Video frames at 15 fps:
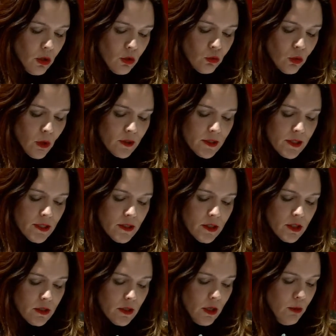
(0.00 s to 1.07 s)
to
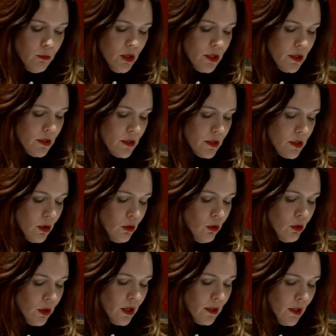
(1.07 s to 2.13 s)
artistic images,
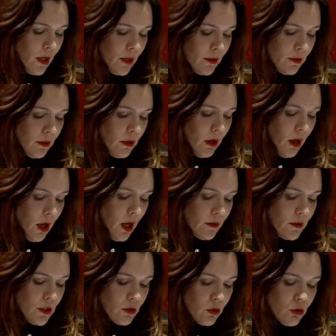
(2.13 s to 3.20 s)
looking at and
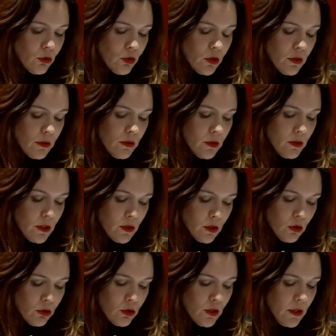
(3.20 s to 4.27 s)

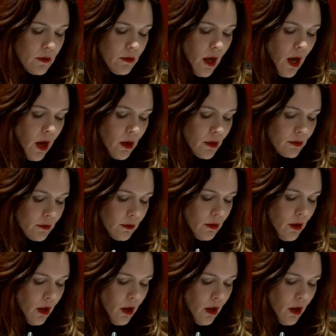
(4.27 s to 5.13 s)
discussing art,